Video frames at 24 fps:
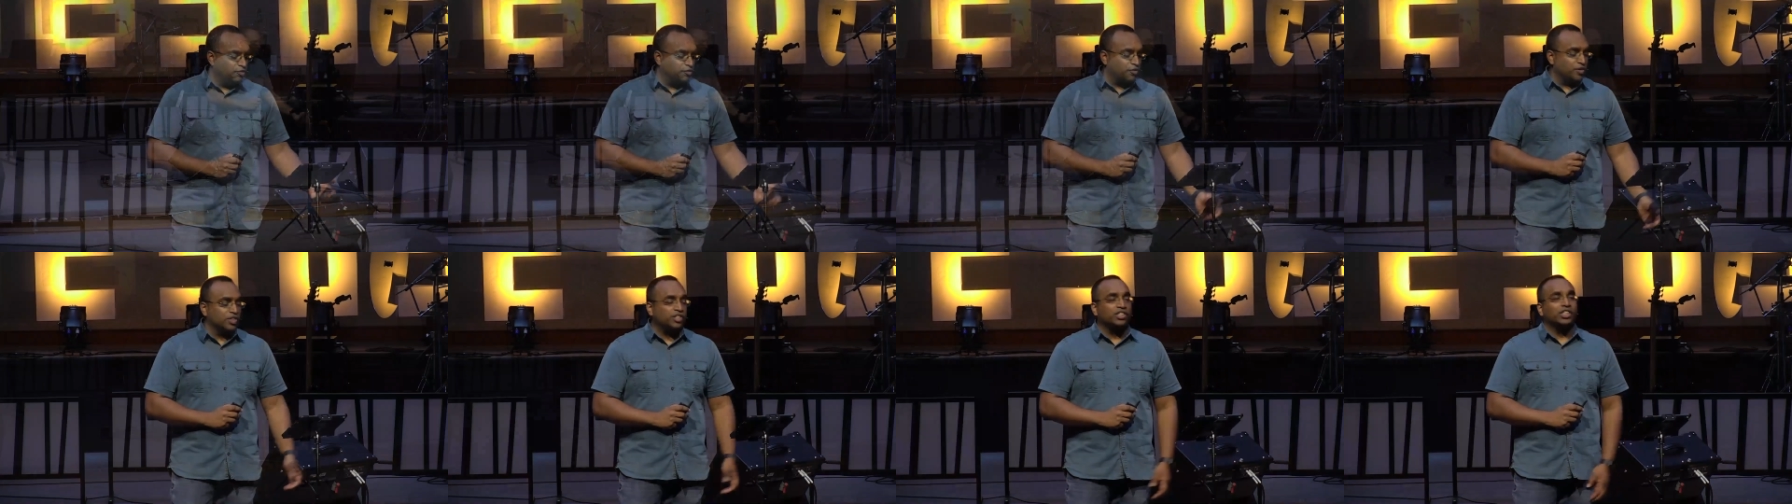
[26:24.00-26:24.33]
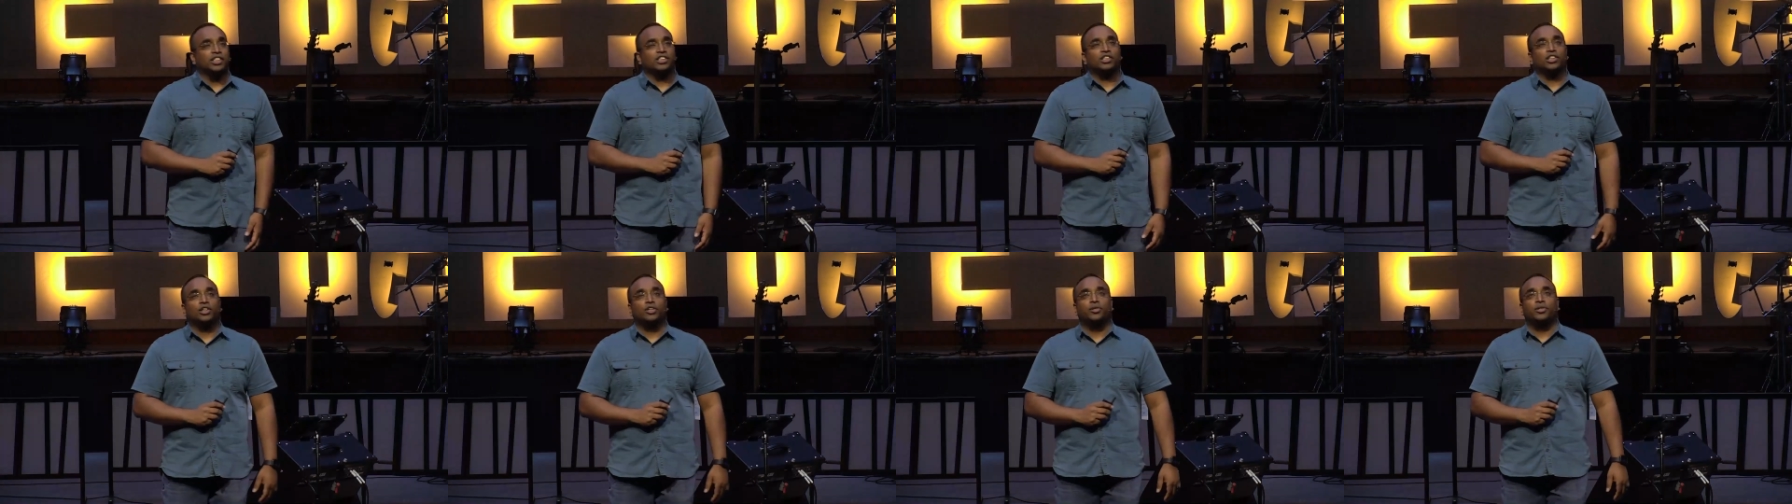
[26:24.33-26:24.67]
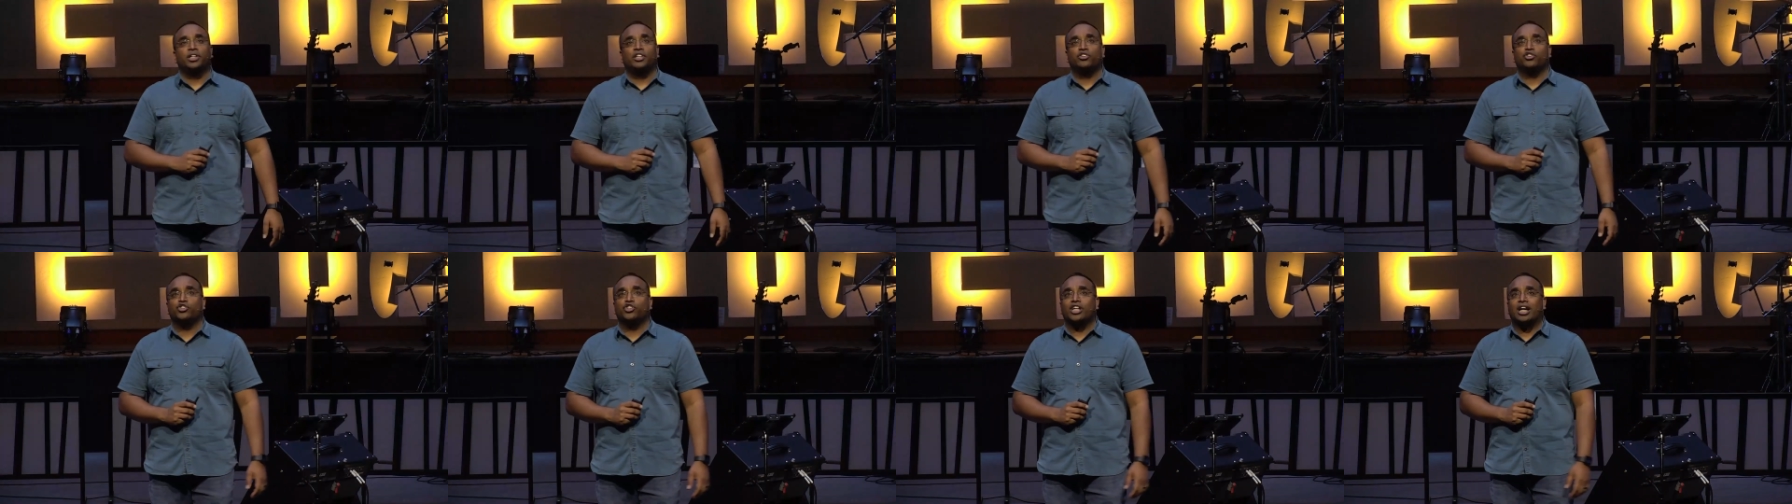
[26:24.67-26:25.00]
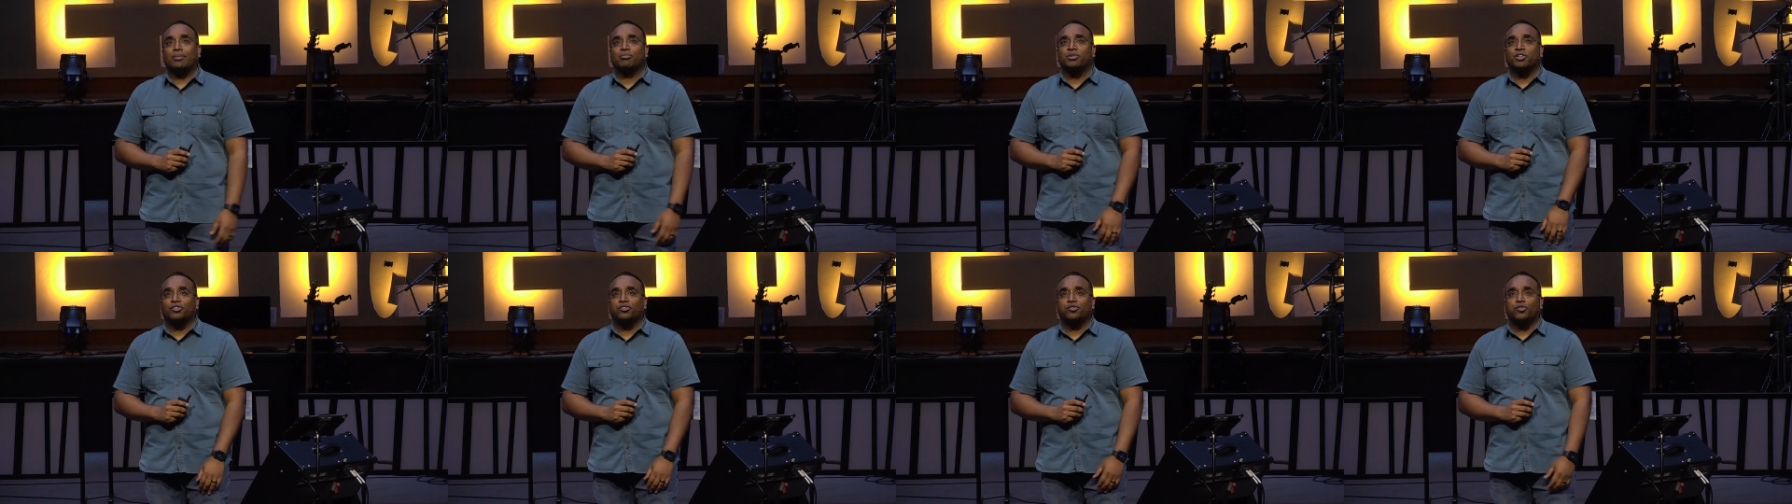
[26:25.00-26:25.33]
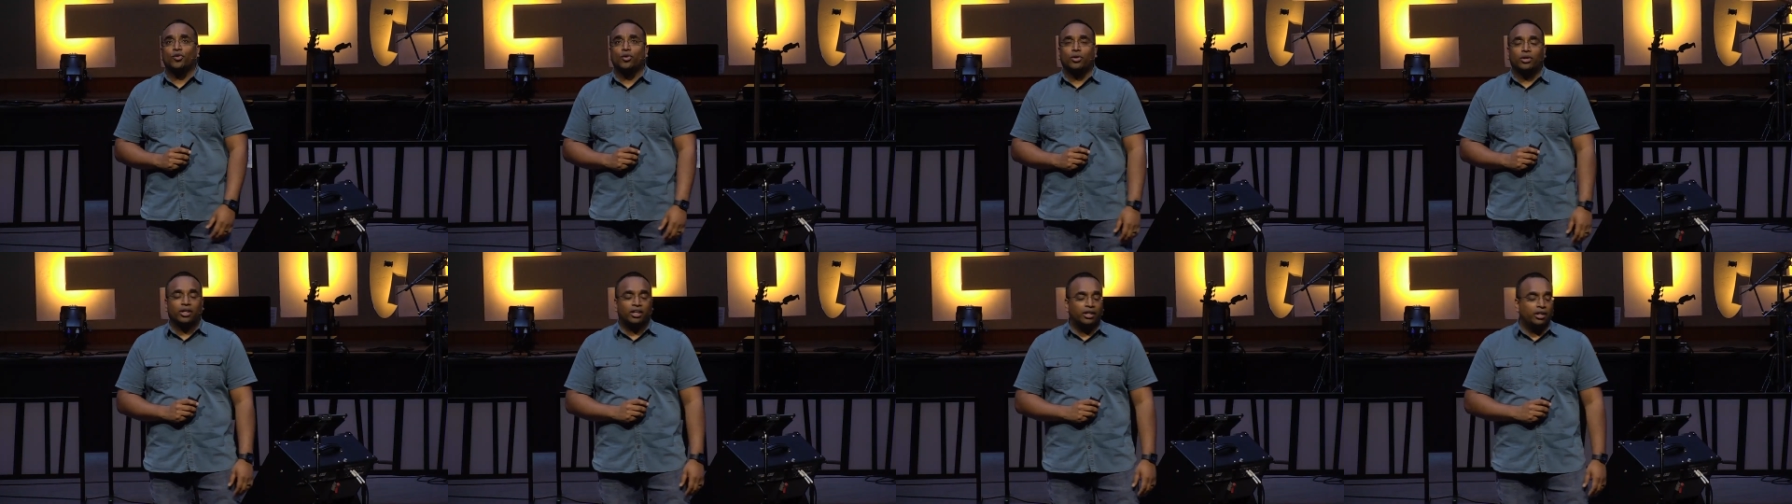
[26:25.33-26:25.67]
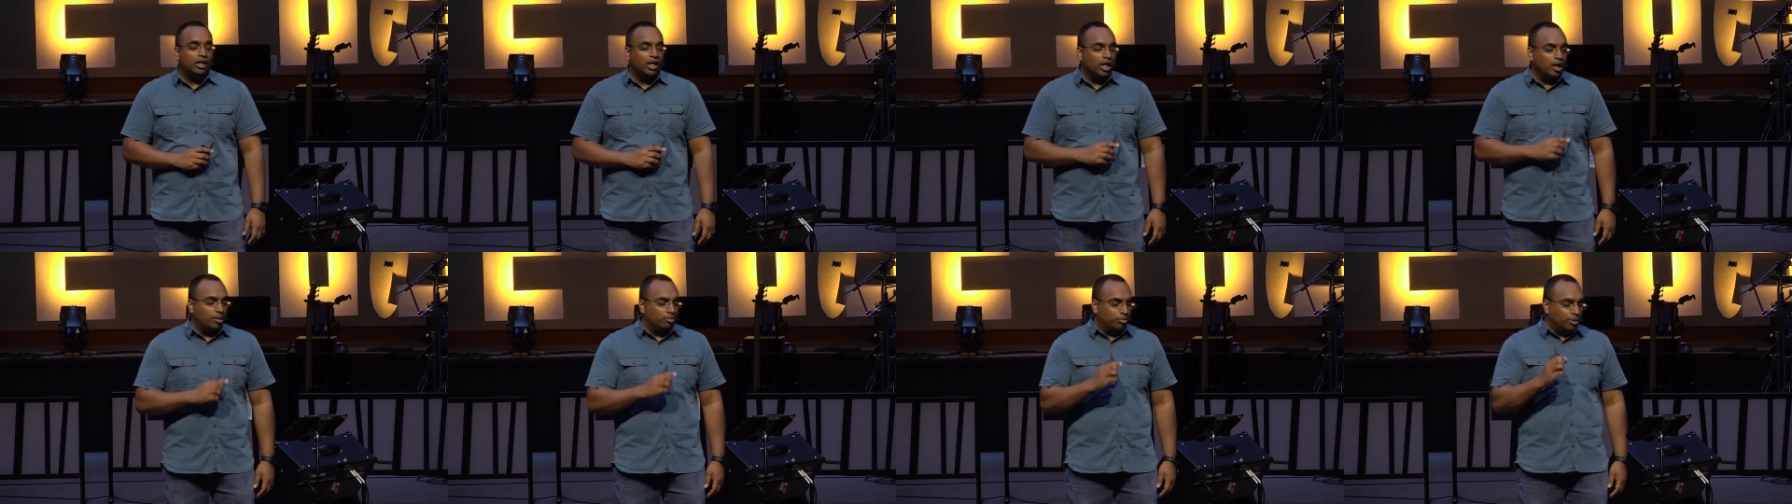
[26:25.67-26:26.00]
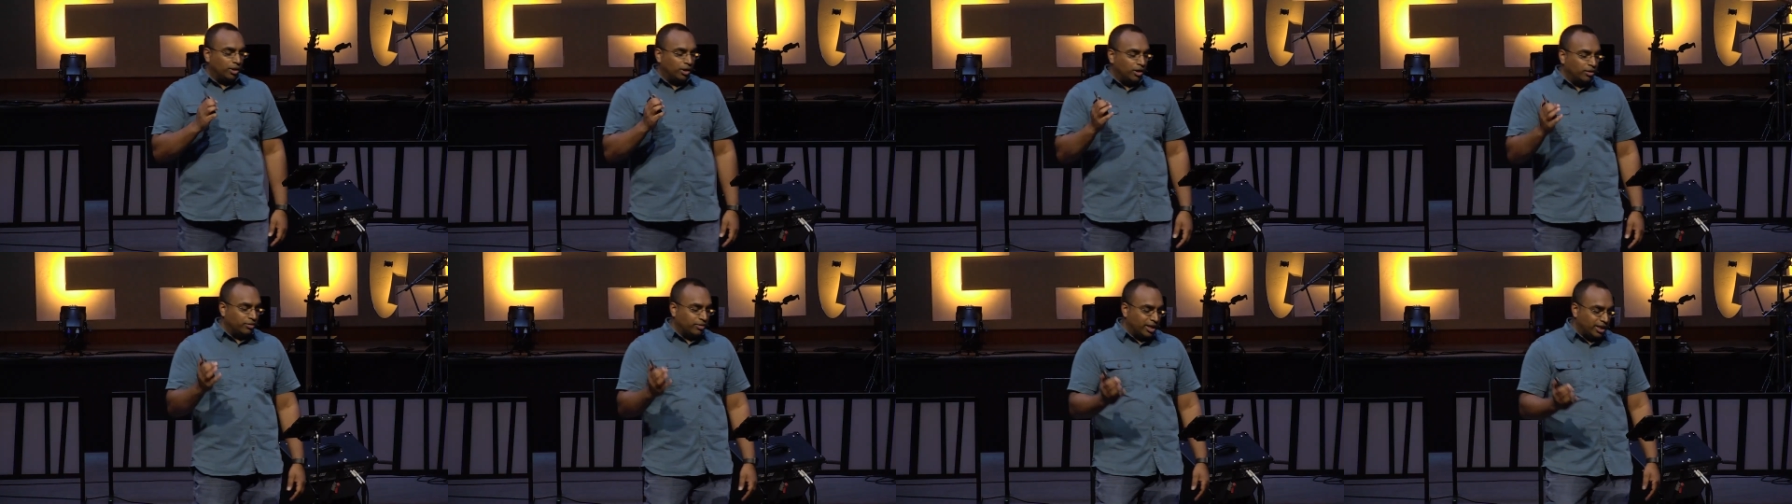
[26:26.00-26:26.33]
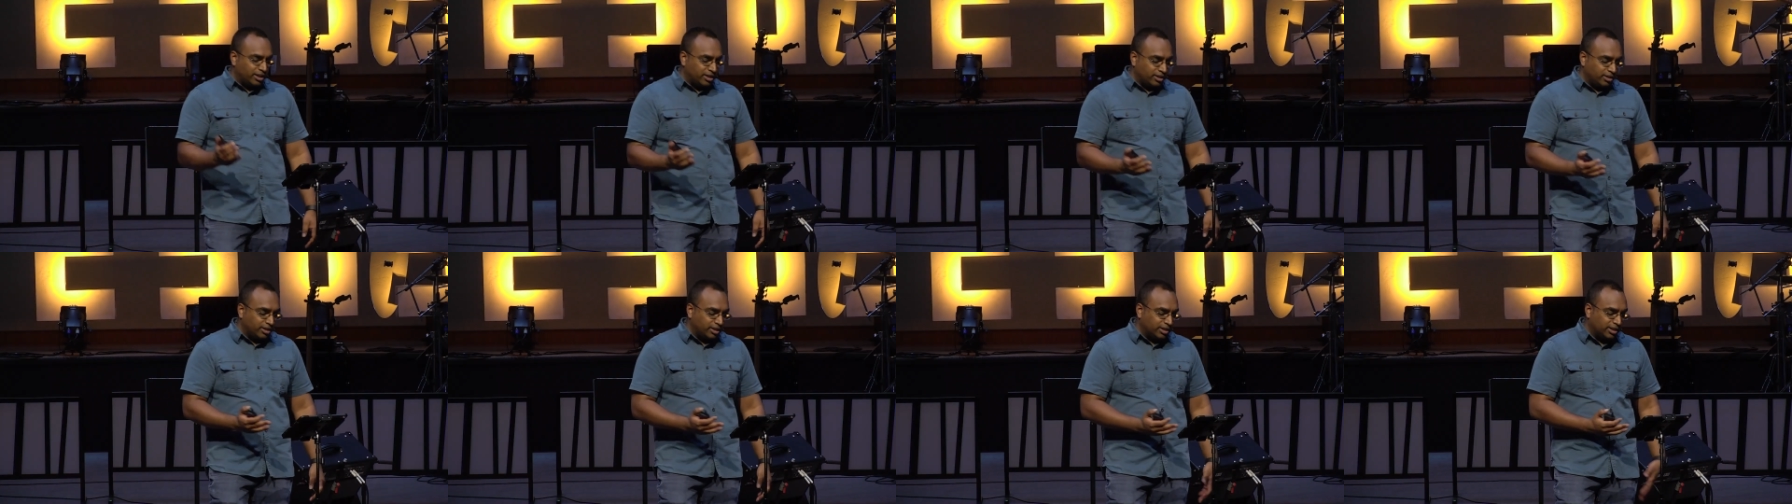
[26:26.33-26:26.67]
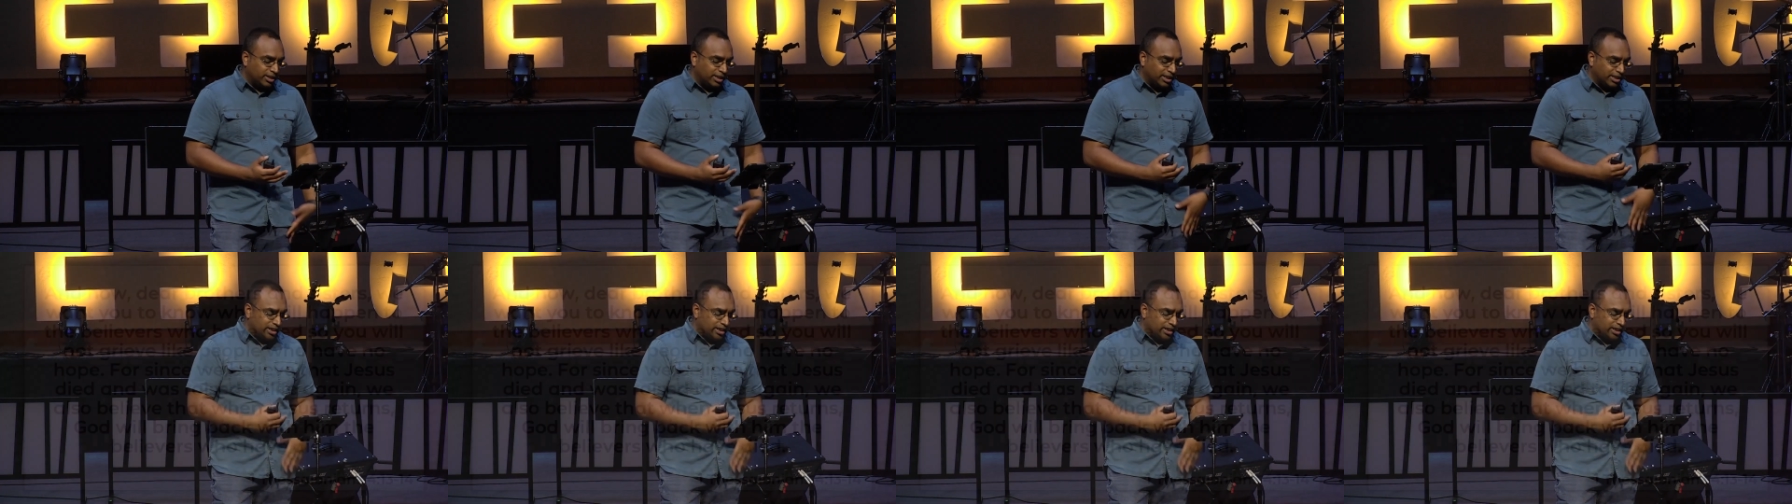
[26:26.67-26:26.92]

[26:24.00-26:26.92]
1 Thessalonians chapter 4, Paul writes this, and he